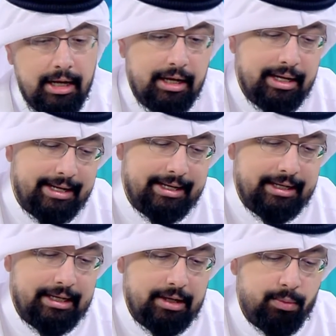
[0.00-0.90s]

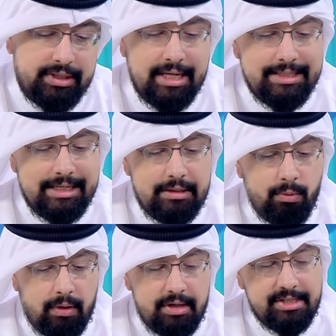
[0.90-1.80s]
What they did
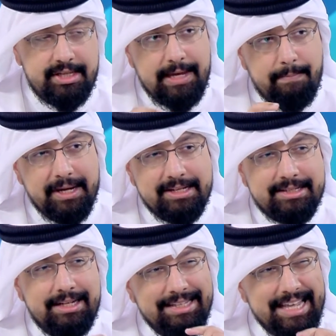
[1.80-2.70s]
was they mixed
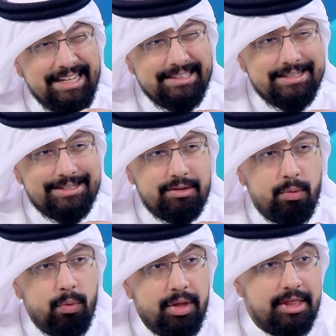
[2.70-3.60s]
in dates
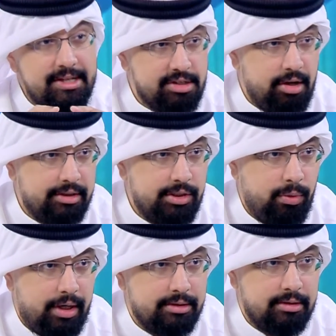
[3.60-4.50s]
with this salty
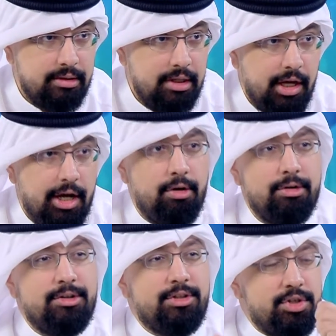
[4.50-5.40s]
water in
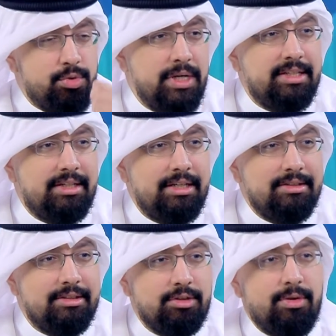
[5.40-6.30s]
order to sweeten it
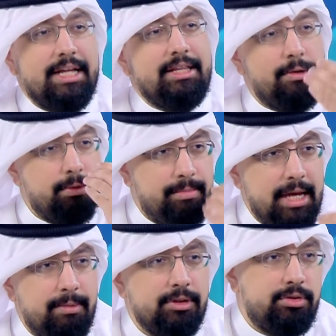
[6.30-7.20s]
so that they would be
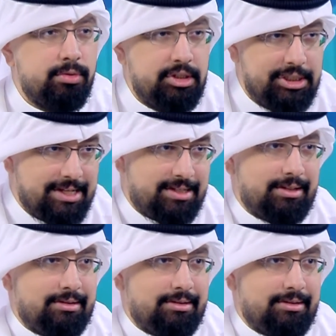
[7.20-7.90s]
able to ingest it.